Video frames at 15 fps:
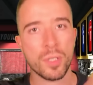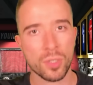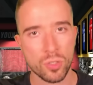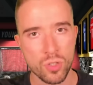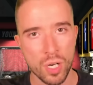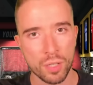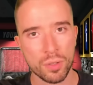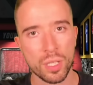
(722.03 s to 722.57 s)

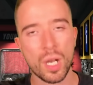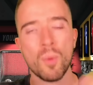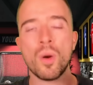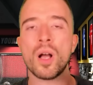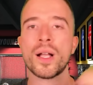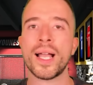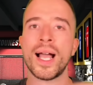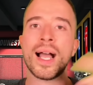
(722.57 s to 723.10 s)
structure,
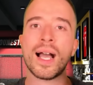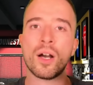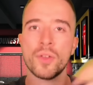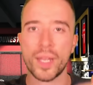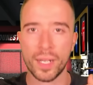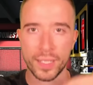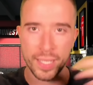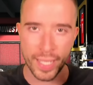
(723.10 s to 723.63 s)
work out how they're
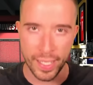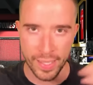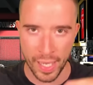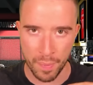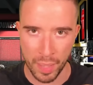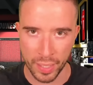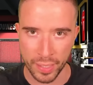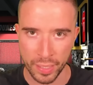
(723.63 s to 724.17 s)
going to get their
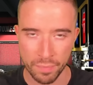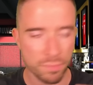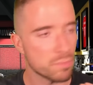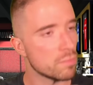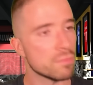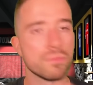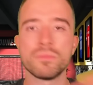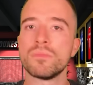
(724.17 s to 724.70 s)
money.
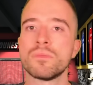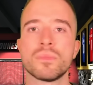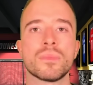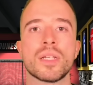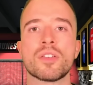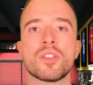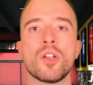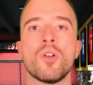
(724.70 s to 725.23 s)

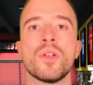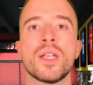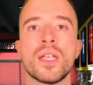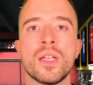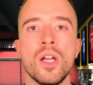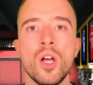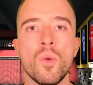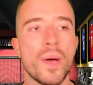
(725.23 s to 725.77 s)
That's the
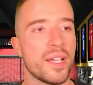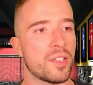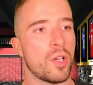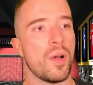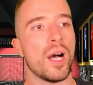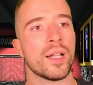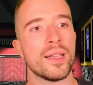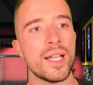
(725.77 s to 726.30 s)
only way.
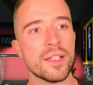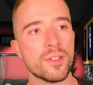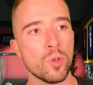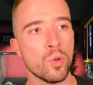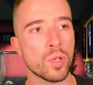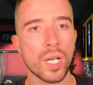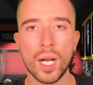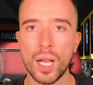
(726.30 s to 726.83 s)
So unless
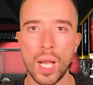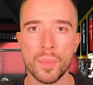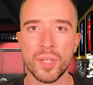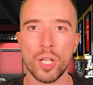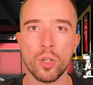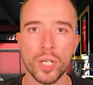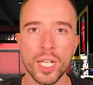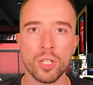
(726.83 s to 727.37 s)
all the clubs are
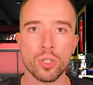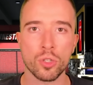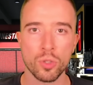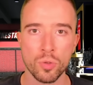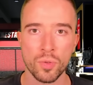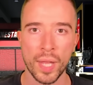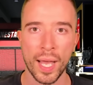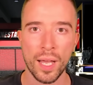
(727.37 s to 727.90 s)
looking to
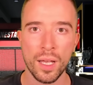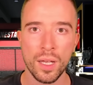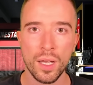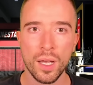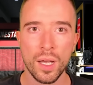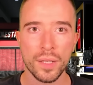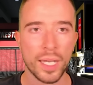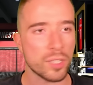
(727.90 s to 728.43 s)
do that,
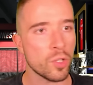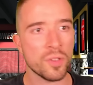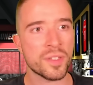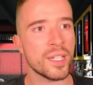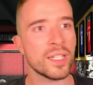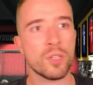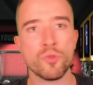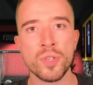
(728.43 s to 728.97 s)
I don't see
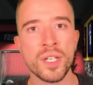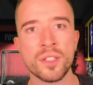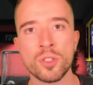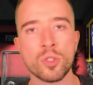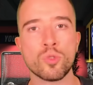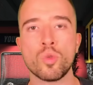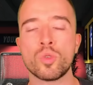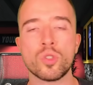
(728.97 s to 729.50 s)
any reason
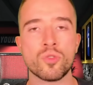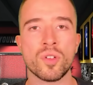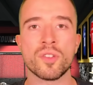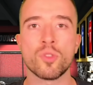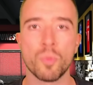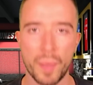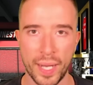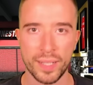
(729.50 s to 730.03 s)
to talk to
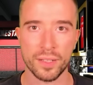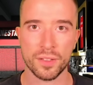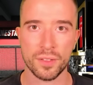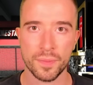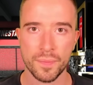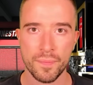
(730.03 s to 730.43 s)
Crystal Palace.